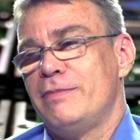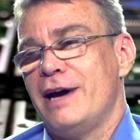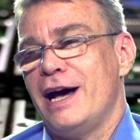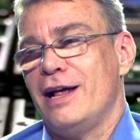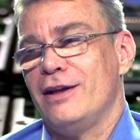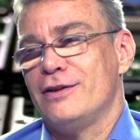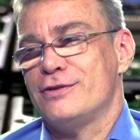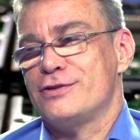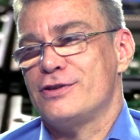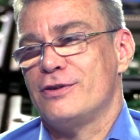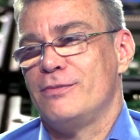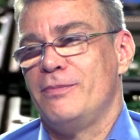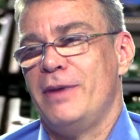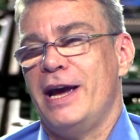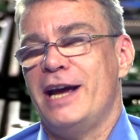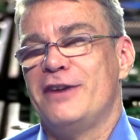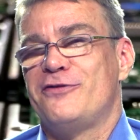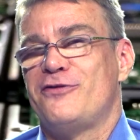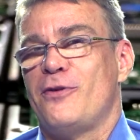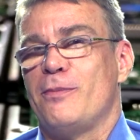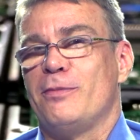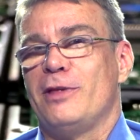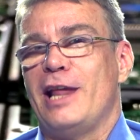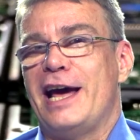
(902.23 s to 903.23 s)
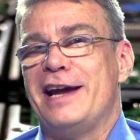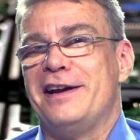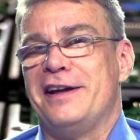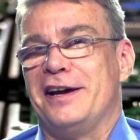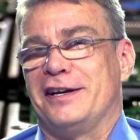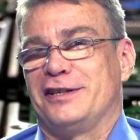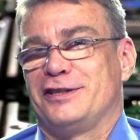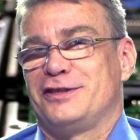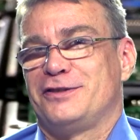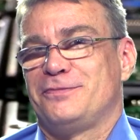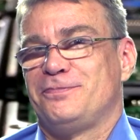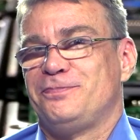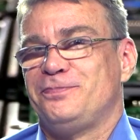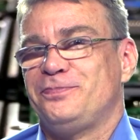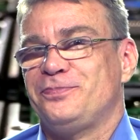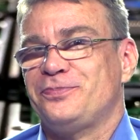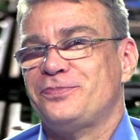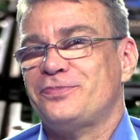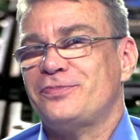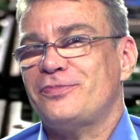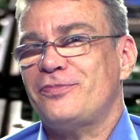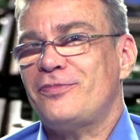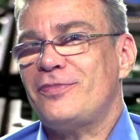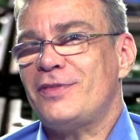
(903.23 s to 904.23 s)
balancer made from Linux
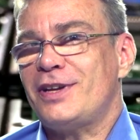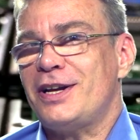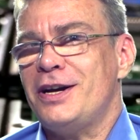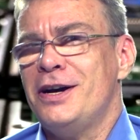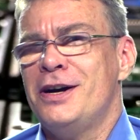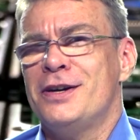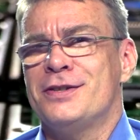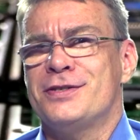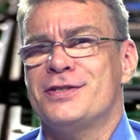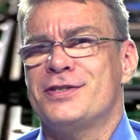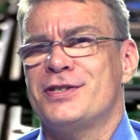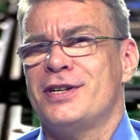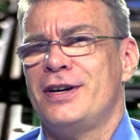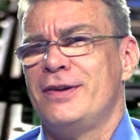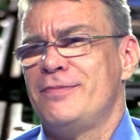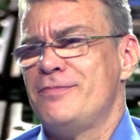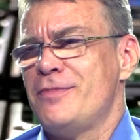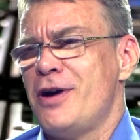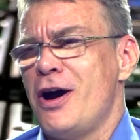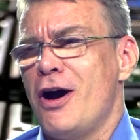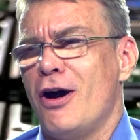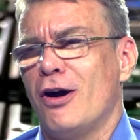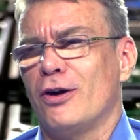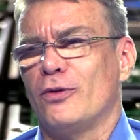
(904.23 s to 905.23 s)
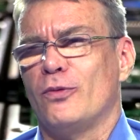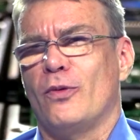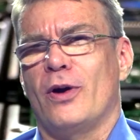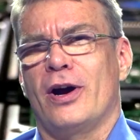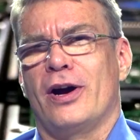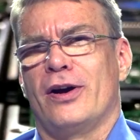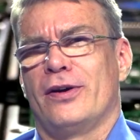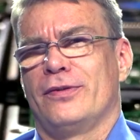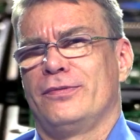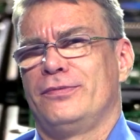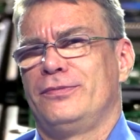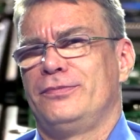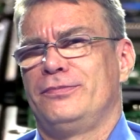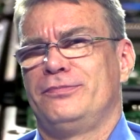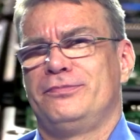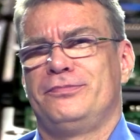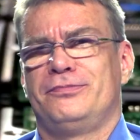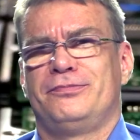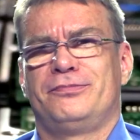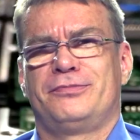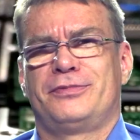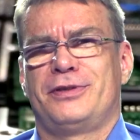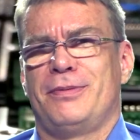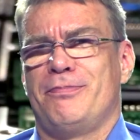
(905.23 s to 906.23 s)
on some hardware
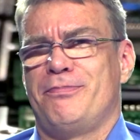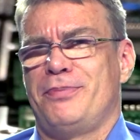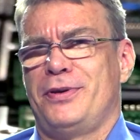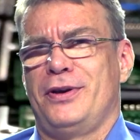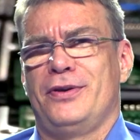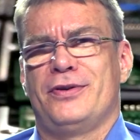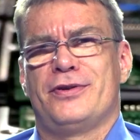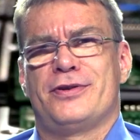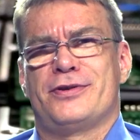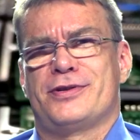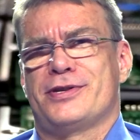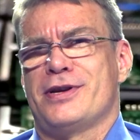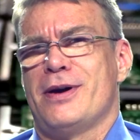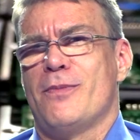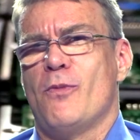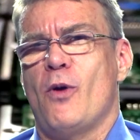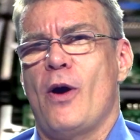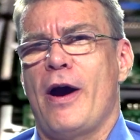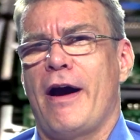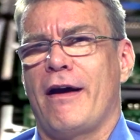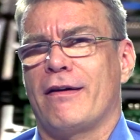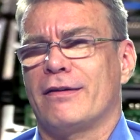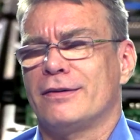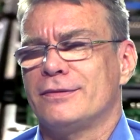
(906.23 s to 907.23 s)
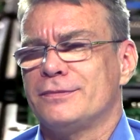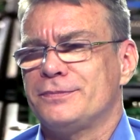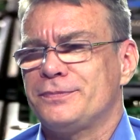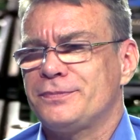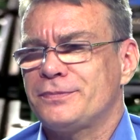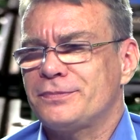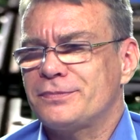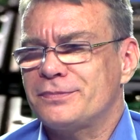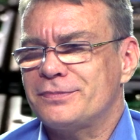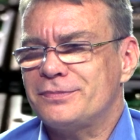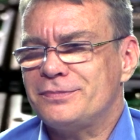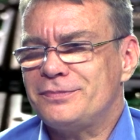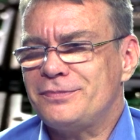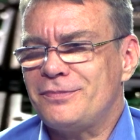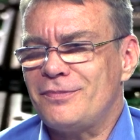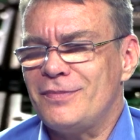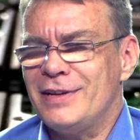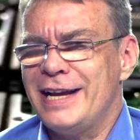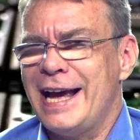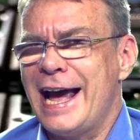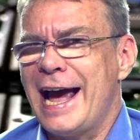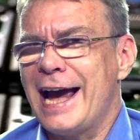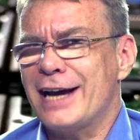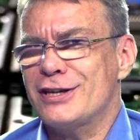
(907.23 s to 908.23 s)
computer somewhere,
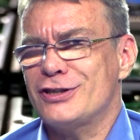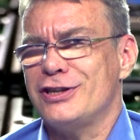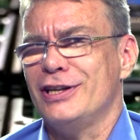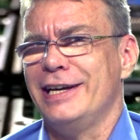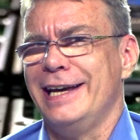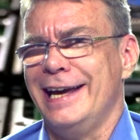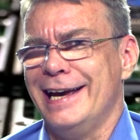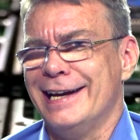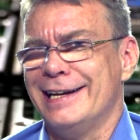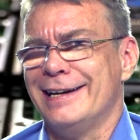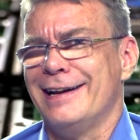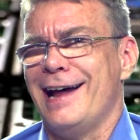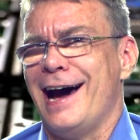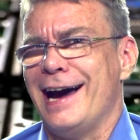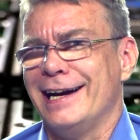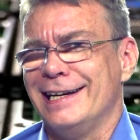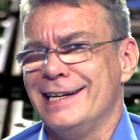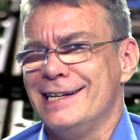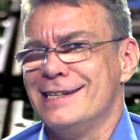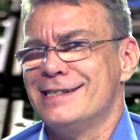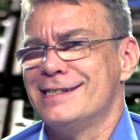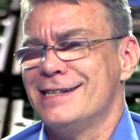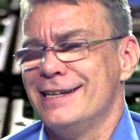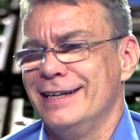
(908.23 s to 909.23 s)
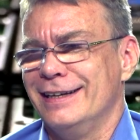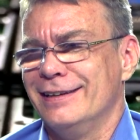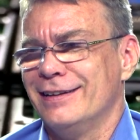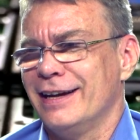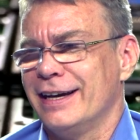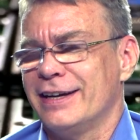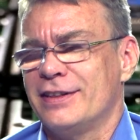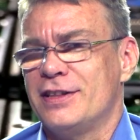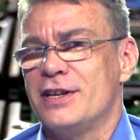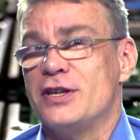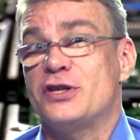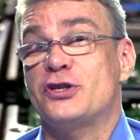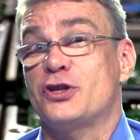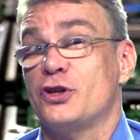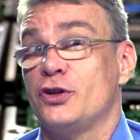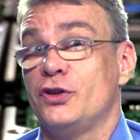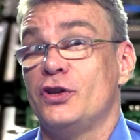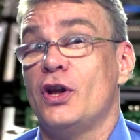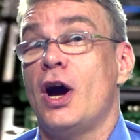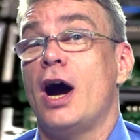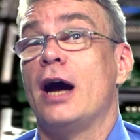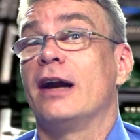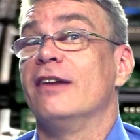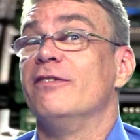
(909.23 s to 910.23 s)
actually in an IDC. Like, this should
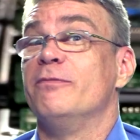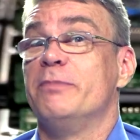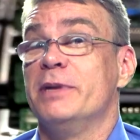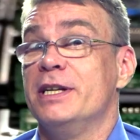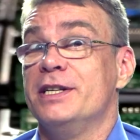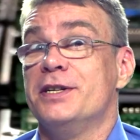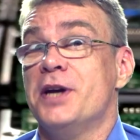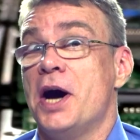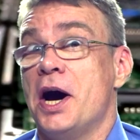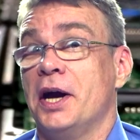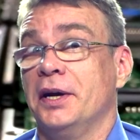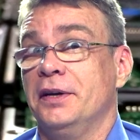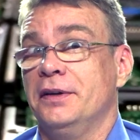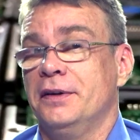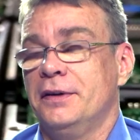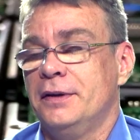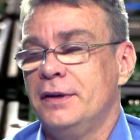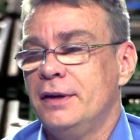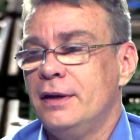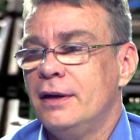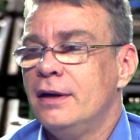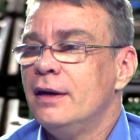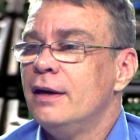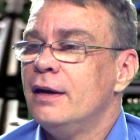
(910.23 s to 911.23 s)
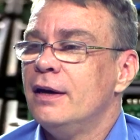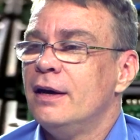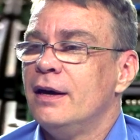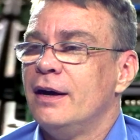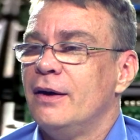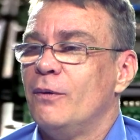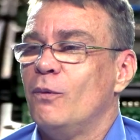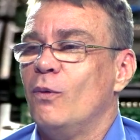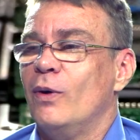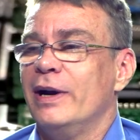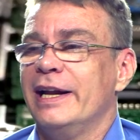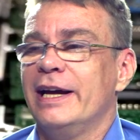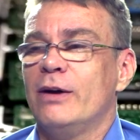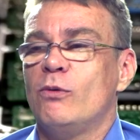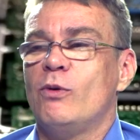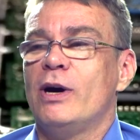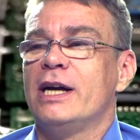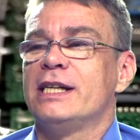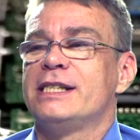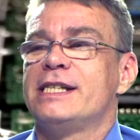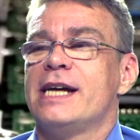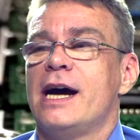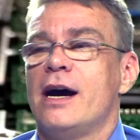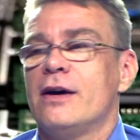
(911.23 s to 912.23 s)
not have been done. When it
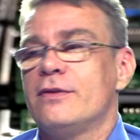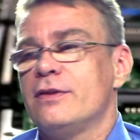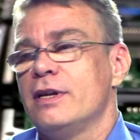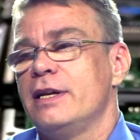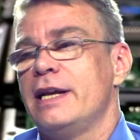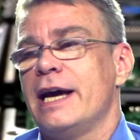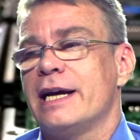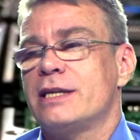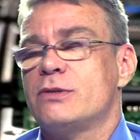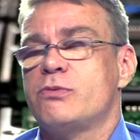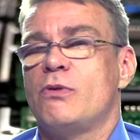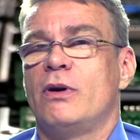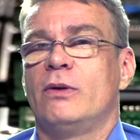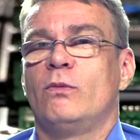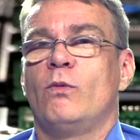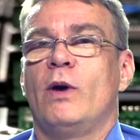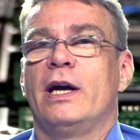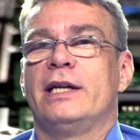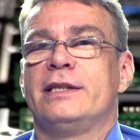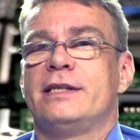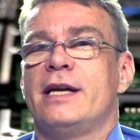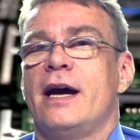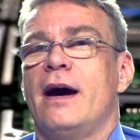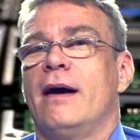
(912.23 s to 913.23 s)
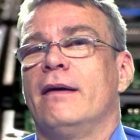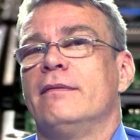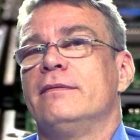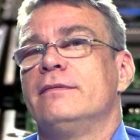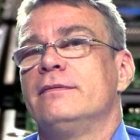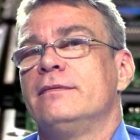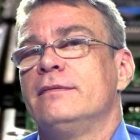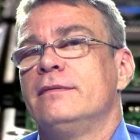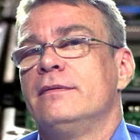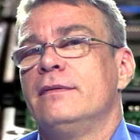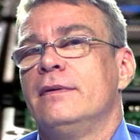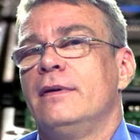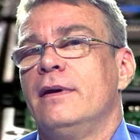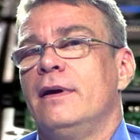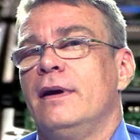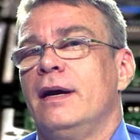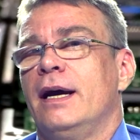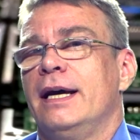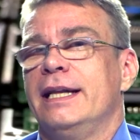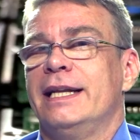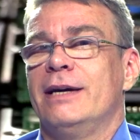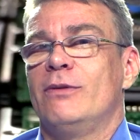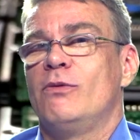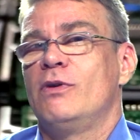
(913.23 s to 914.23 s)
went down, the next one went down.
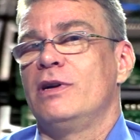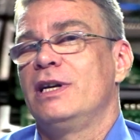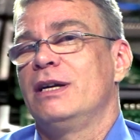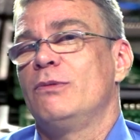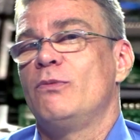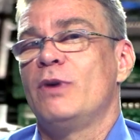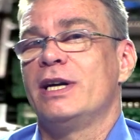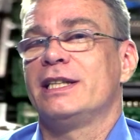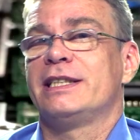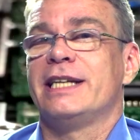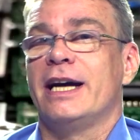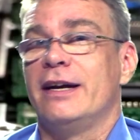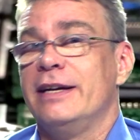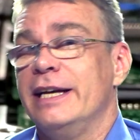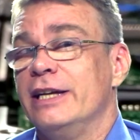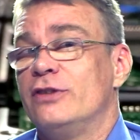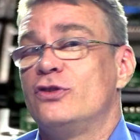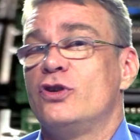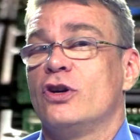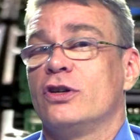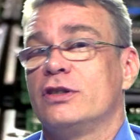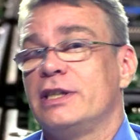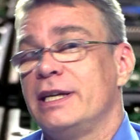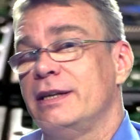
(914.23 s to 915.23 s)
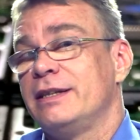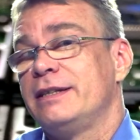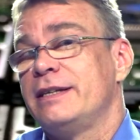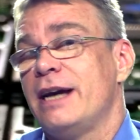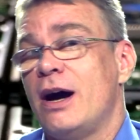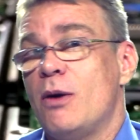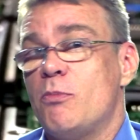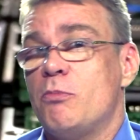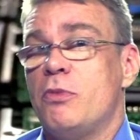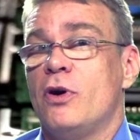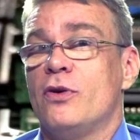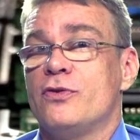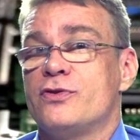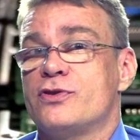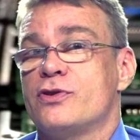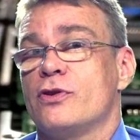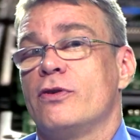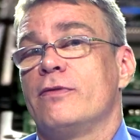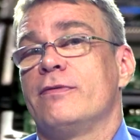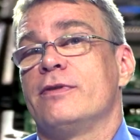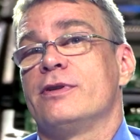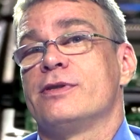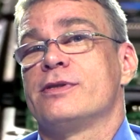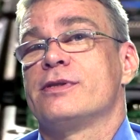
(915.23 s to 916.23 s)
And then when it went down, it took down both
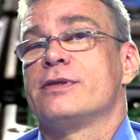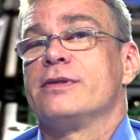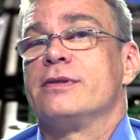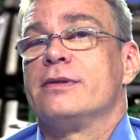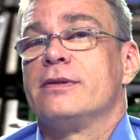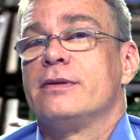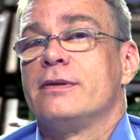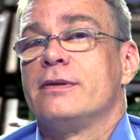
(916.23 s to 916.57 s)
servers,